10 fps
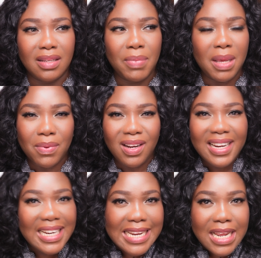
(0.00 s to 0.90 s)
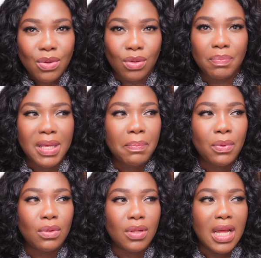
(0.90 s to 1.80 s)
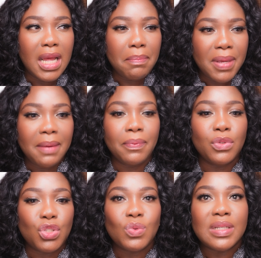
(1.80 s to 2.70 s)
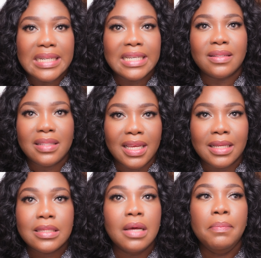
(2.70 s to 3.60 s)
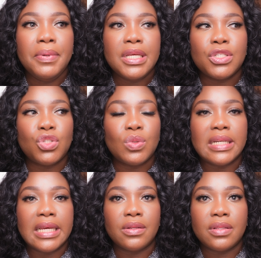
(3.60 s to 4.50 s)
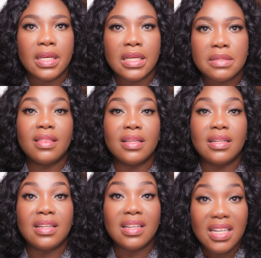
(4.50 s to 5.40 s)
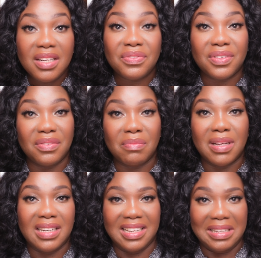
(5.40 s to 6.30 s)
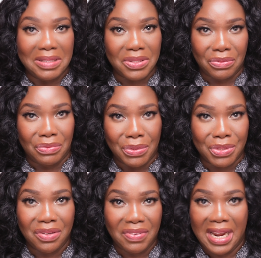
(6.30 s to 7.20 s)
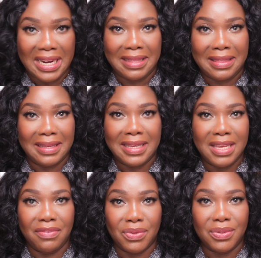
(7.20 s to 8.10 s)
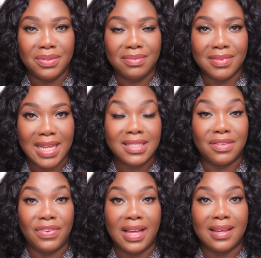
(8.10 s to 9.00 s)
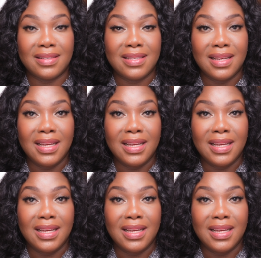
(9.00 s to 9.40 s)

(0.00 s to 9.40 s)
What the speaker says: People are illegal. People do illegal things. Companies do illegal things. The love of money is the root of anything evil. And that's the fact.